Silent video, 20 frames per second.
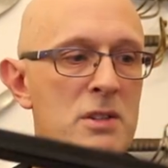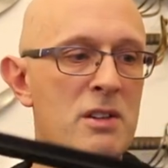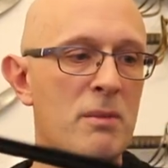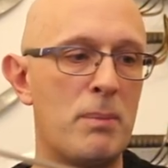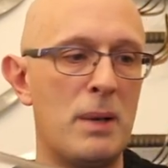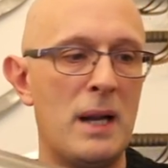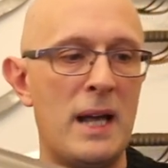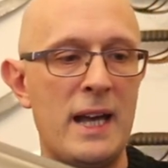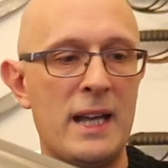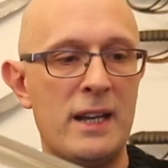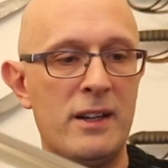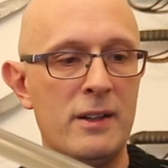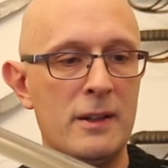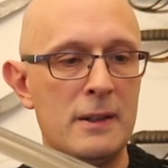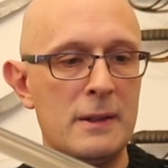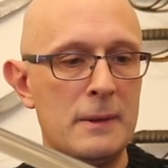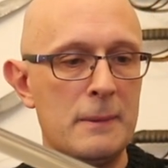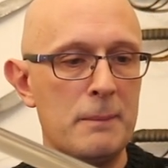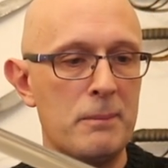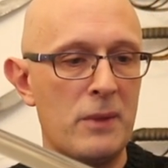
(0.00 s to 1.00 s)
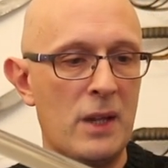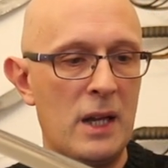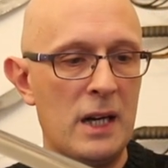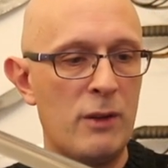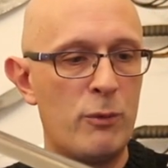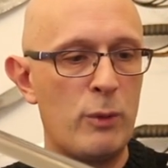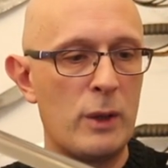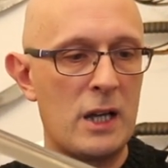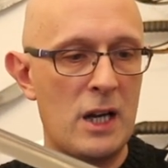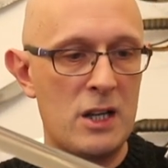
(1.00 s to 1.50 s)
of blade. And
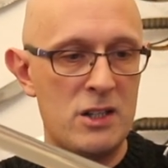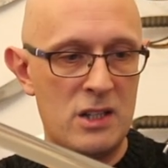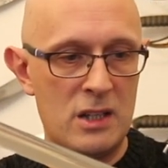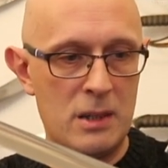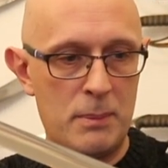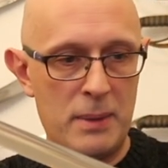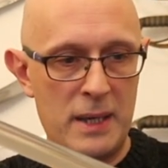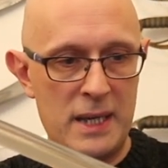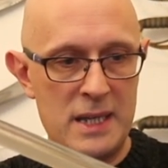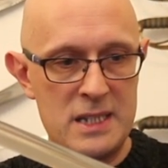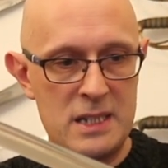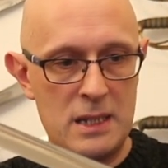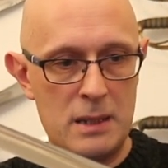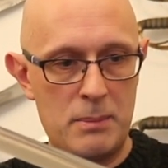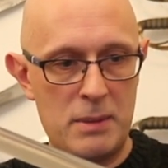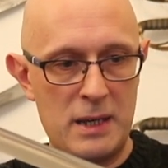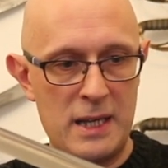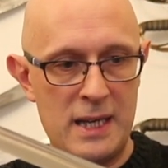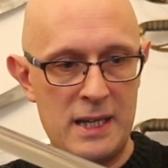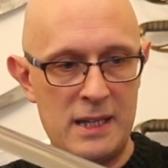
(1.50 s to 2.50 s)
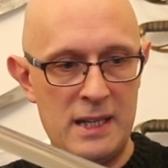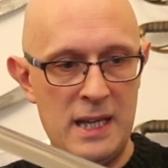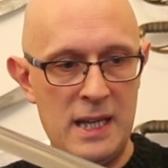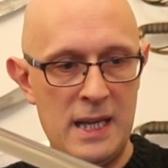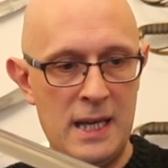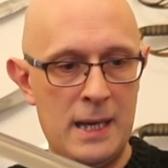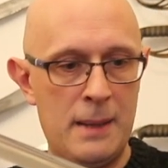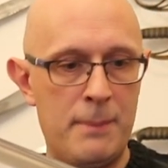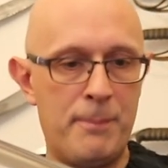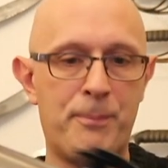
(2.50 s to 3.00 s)
if we go to the base of the blade
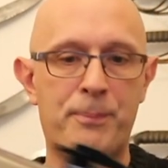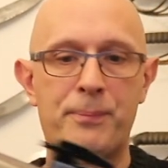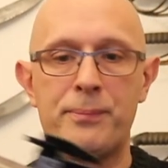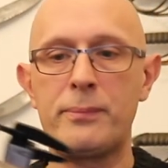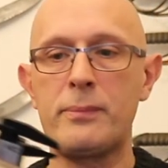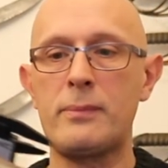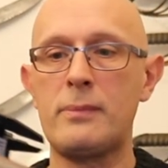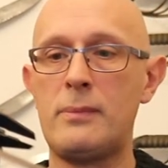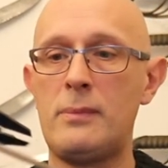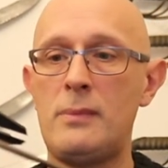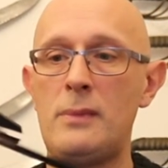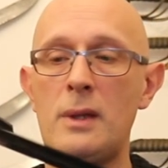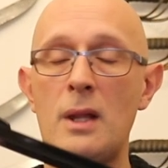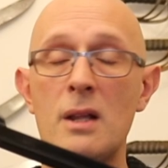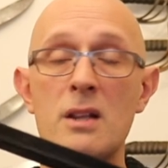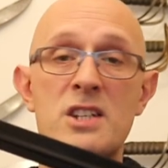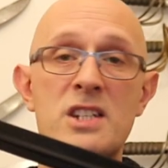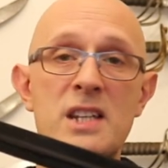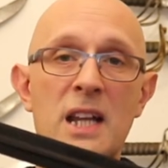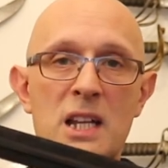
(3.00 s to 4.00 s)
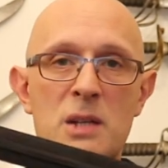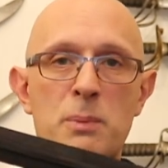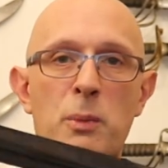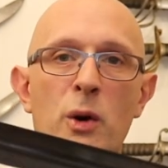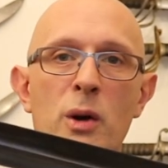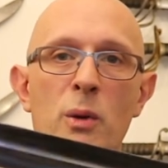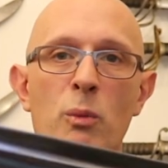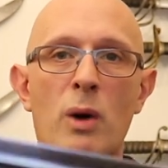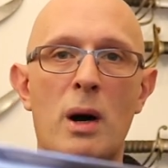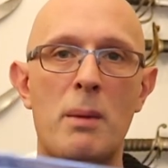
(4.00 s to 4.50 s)
here,
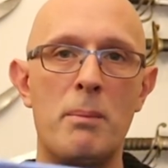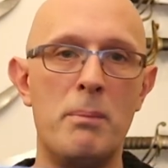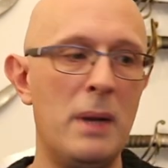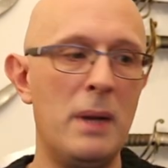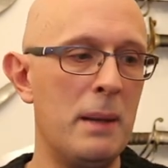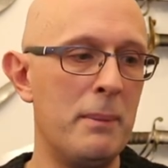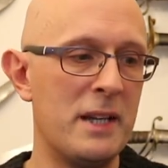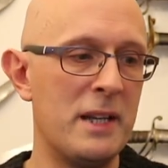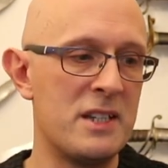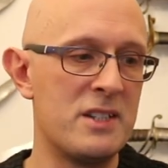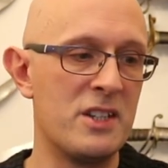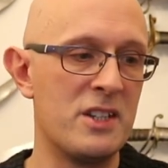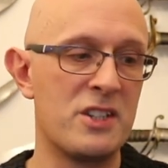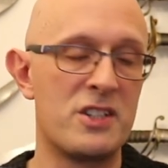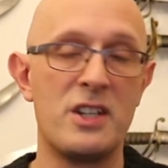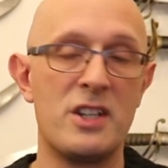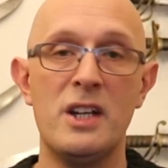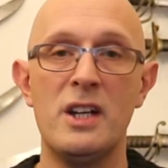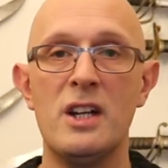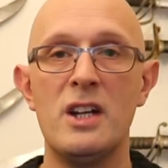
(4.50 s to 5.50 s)
6.1mm.